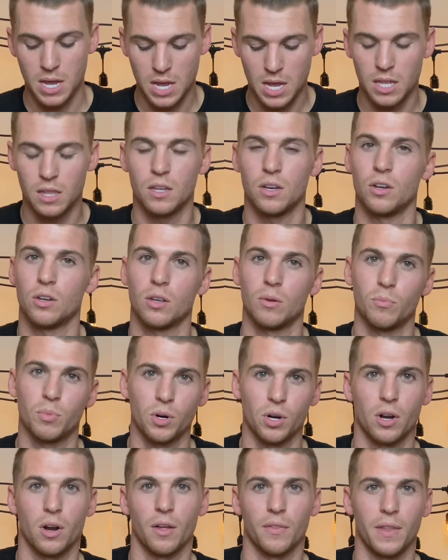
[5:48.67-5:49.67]
then you can put
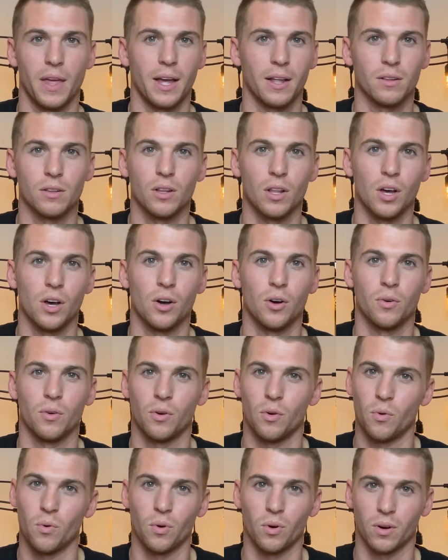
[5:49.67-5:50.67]
it on that low
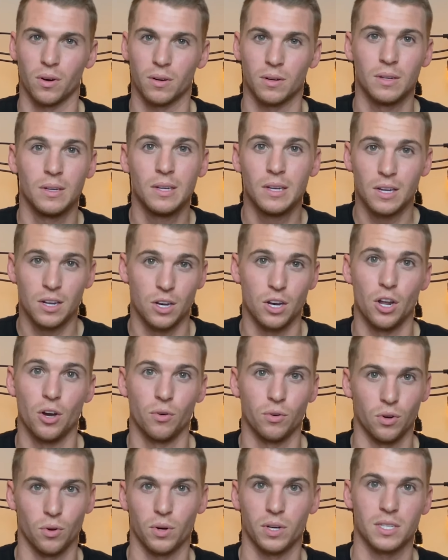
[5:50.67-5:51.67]
or no
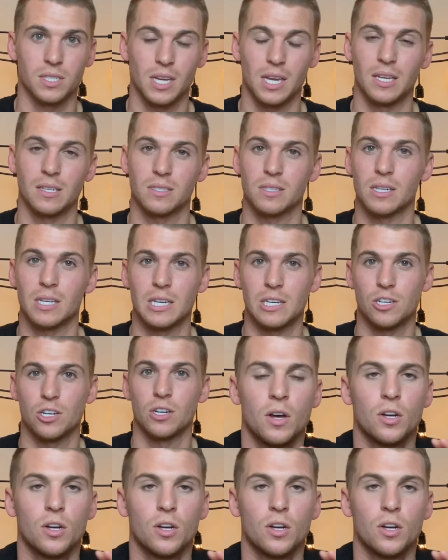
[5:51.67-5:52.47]
noise cancellation.